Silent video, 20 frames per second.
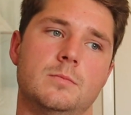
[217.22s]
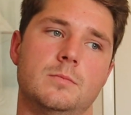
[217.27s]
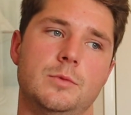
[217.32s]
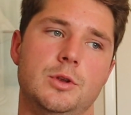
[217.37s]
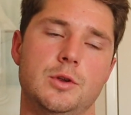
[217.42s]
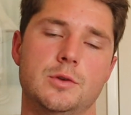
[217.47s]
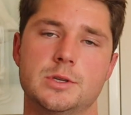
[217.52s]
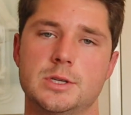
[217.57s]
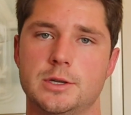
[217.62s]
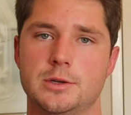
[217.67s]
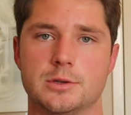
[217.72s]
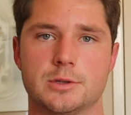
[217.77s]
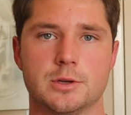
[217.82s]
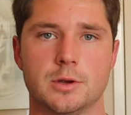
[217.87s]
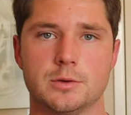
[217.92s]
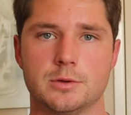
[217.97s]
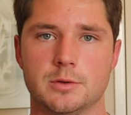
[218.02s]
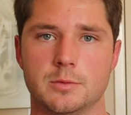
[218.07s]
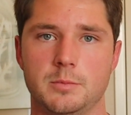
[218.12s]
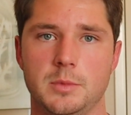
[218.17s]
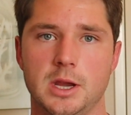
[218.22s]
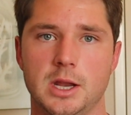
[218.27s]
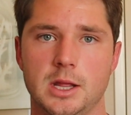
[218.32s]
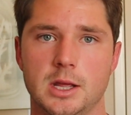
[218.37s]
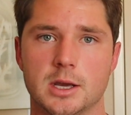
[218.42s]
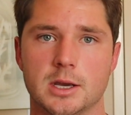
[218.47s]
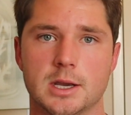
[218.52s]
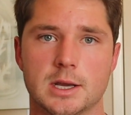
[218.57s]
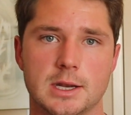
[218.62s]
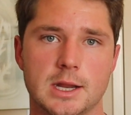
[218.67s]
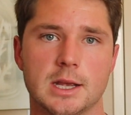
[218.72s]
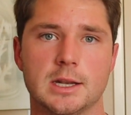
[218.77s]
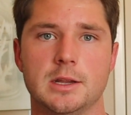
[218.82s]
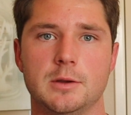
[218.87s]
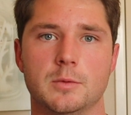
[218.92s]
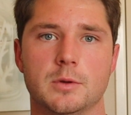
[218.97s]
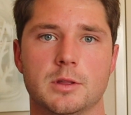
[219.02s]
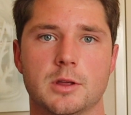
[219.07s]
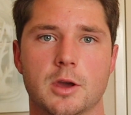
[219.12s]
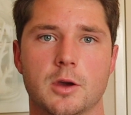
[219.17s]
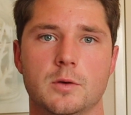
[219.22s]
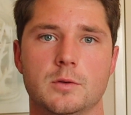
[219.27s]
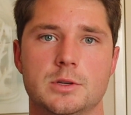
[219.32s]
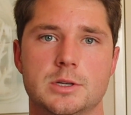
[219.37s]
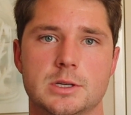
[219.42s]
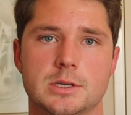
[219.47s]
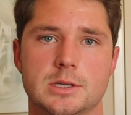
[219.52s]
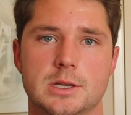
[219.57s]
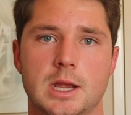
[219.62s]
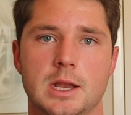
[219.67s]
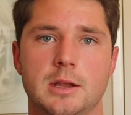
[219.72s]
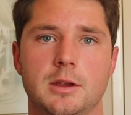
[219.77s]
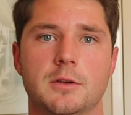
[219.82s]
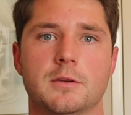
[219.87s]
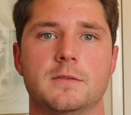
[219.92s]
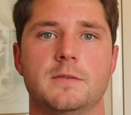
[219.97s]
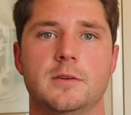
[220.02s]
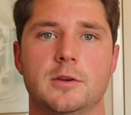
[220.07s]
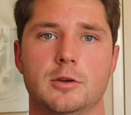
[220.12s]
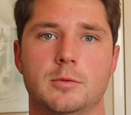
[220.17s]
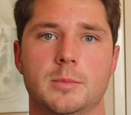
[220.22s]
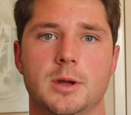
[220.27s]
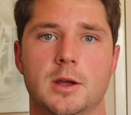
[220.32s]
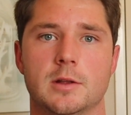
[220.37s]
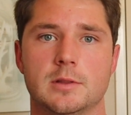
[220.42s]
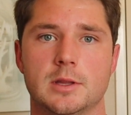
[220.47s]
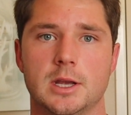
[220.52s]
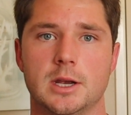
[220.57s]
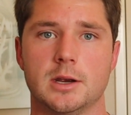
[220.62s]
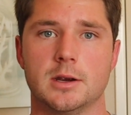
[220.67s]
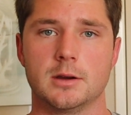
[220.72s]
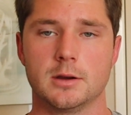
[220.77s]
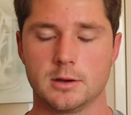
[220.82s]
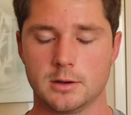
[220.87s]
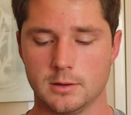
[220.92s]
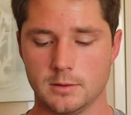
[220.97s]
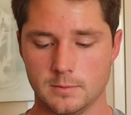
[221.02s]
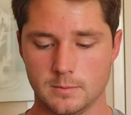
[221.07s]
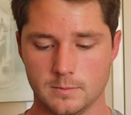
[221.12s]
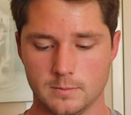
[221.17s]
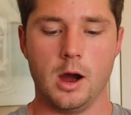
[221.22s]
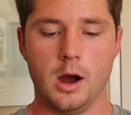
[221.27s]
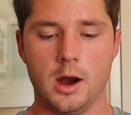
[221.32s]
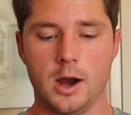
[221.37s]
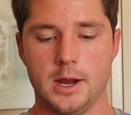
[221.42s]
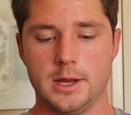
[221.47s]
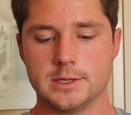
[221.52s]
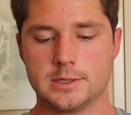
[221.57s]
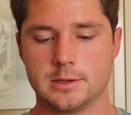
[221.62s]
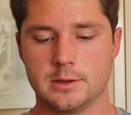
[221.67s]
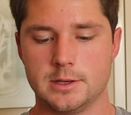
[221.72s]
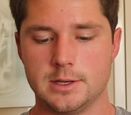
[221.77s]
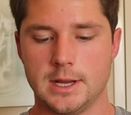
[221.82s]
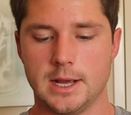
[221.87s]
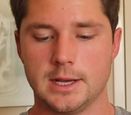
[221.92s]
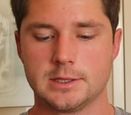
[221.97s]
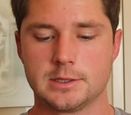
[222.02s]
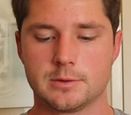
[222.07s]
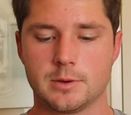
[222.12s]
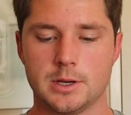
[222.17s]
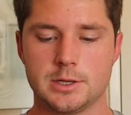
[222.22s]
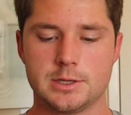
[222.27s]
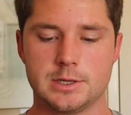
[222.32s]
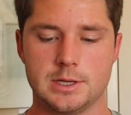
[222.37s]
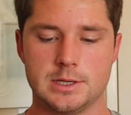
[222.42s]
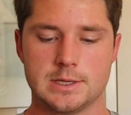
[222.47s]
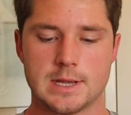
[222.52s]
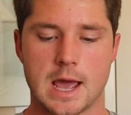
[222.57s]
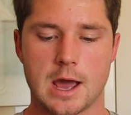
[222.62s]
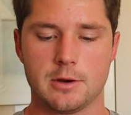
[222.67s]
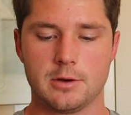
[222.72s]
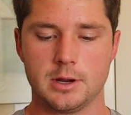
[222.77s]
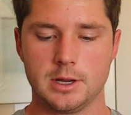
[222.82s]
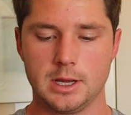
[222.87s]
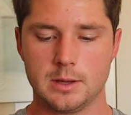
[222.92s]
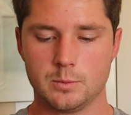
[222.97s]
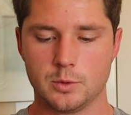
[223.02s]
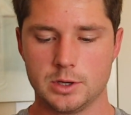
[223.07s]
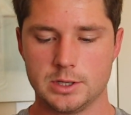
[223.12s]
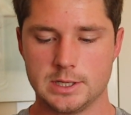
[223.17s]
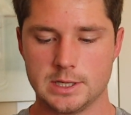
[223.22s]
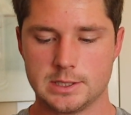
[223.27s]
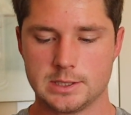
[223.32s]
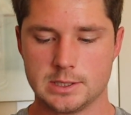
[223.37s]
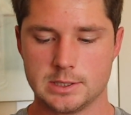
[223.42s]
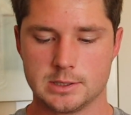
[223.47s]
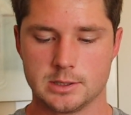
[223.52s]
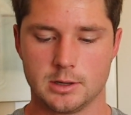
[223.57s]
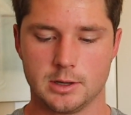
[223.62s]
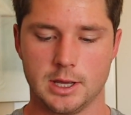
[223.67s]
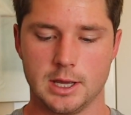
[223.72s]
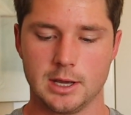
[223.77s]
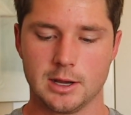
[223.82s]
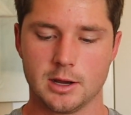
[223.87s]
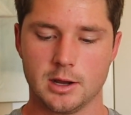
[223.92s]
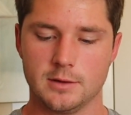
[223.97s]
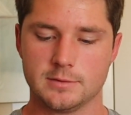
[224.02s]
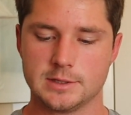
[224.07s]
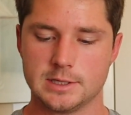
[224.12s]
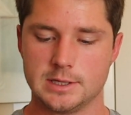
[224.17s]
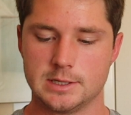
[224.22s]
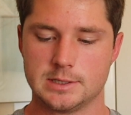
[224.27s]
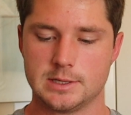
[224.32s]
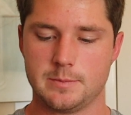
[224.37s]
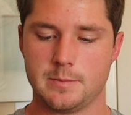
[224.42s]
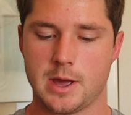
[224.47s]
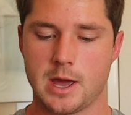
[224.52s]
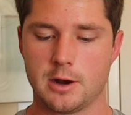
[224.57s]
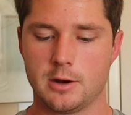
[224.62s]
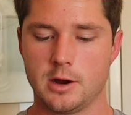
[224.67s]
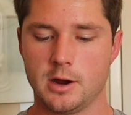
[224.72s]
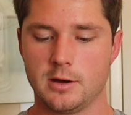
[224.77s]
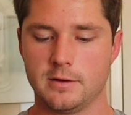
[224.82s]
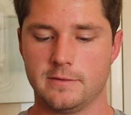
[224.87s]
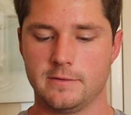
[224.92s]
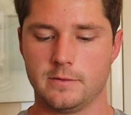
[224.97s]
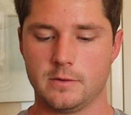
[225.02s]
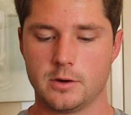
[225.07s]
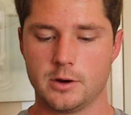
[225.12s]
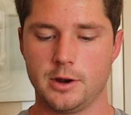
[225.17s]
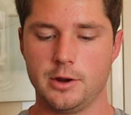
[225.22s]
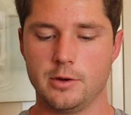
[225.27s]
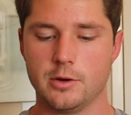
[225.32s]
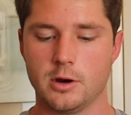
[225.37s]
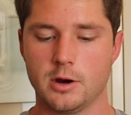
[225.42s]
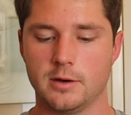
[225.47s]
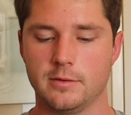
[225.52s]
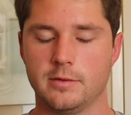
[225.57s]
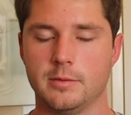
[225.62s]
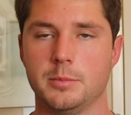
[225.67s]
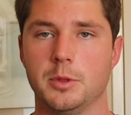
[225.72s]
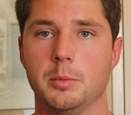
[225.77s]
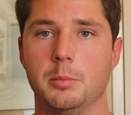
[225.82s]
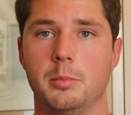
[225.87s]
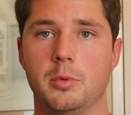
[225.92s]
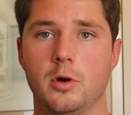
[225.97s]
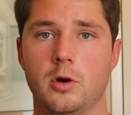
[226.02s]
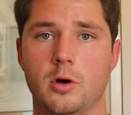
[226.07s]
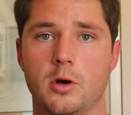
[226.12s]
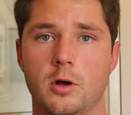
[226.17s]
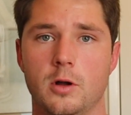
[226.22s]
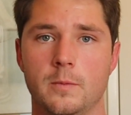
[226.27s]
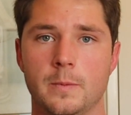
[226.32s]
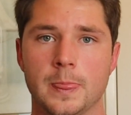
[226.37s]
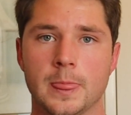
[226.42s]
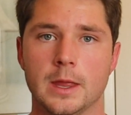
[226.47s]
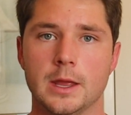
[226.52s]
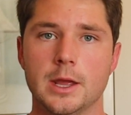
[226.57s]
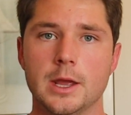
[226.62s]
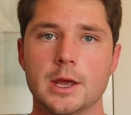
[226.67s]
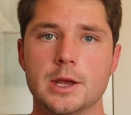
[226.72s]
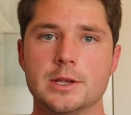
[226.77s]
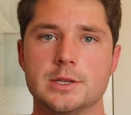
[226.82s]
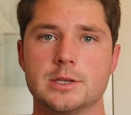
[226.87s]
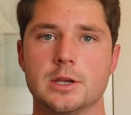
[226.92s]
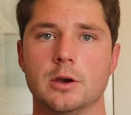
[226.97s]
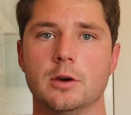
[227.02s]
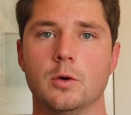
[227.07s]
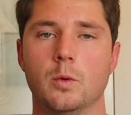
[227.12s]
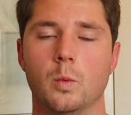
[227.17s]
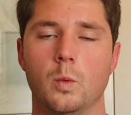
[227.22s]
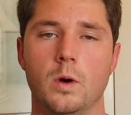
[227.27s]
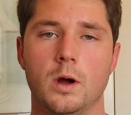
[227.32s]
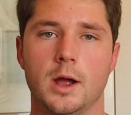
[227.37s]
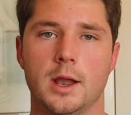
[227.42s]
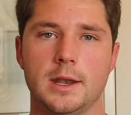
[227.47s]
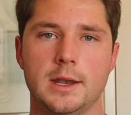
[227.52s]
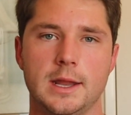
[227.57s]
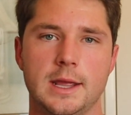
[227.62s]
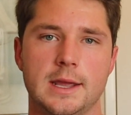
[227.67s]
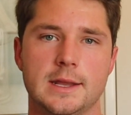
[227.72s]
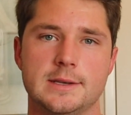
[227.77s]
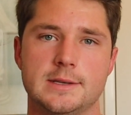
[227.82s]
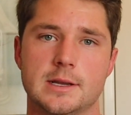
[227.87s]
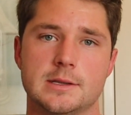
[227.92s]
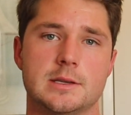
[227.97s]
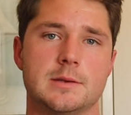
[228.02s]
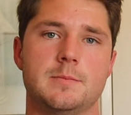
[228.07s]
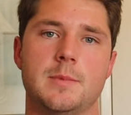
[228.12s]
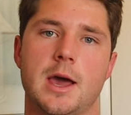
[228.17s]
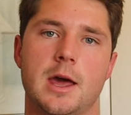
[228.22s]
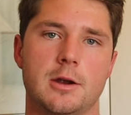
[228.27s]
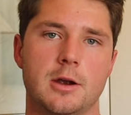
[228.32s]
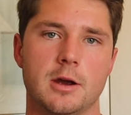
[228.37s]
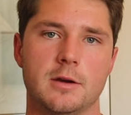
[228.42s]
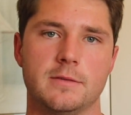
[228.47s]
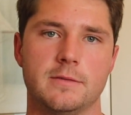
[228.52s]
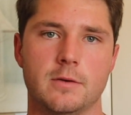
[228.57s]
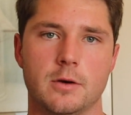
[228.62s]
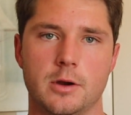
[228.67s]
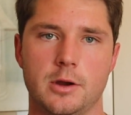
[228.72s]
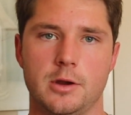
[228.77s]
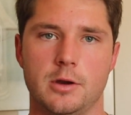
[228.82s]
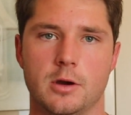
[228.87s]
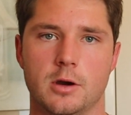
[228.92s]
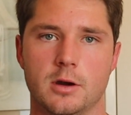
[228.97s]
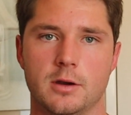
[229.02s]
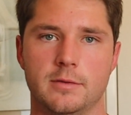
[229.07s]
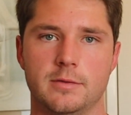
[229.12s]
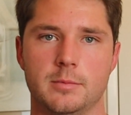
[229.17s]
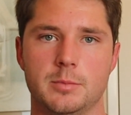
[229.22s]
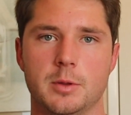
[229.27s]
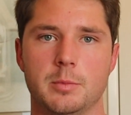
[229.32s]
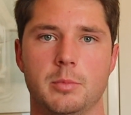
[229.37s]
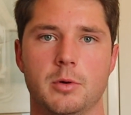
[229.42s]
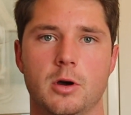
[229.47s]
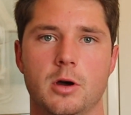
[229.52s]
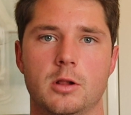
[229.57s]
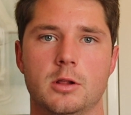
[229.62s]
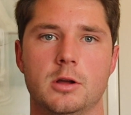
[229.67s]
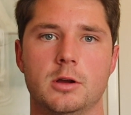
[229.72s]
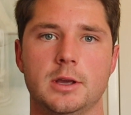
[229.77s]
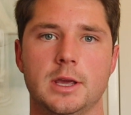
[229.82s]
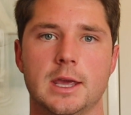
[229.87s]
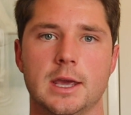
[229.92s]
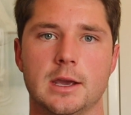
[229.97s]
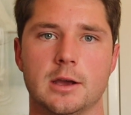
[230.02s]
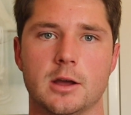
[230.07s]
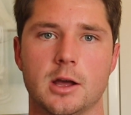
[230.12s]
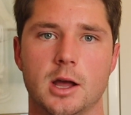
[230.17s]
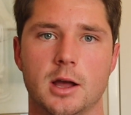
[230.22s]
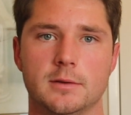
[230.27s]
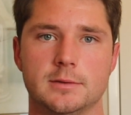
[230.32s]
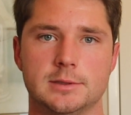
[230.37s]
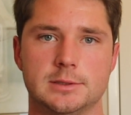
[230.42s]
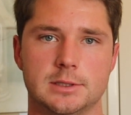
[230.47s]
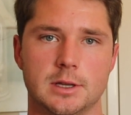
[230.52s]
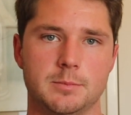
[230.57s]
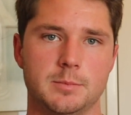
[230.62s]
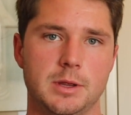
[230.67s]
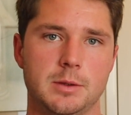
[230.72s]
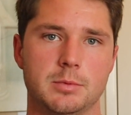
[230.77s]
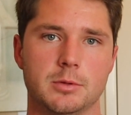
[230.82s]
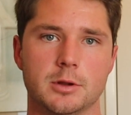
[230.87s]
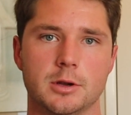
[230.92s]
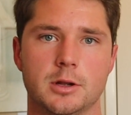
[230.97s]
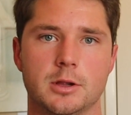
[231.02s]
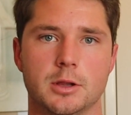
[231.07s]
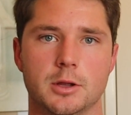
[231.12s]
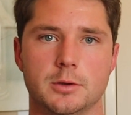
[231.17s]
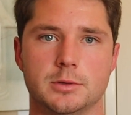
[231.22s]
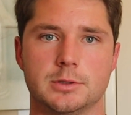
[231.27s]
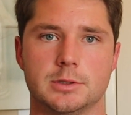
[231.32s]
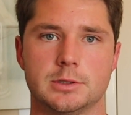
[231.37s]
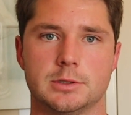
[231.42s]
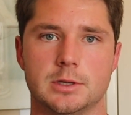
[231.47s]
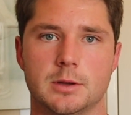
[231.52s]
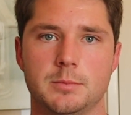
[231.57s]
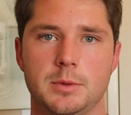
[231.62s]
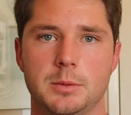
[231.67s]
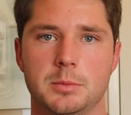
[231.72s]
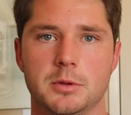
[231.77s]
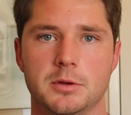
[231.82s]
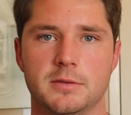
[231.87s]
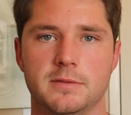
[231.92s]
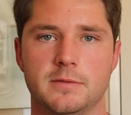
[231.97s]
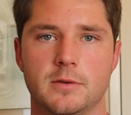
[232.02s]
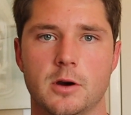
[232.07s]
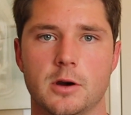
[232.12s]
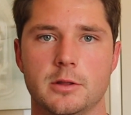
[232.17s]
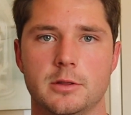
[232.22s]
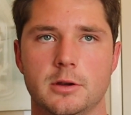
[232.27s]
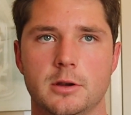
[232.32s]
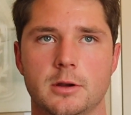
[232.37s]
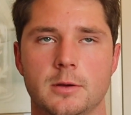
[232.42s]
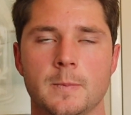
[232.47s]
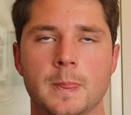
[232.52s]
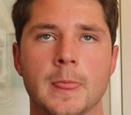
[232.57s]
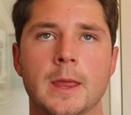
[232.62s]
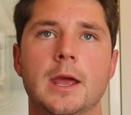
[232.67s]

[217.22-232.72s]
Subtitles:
using your social media, connecting with coaches, getting your film out there. Alright, so the next question is, how do I get more distance on kickoffs, and does it matter how far you are from the ball? So one, it doesn't matter how far you are from the ball on kickoffs. Some people are closer, some people are farther.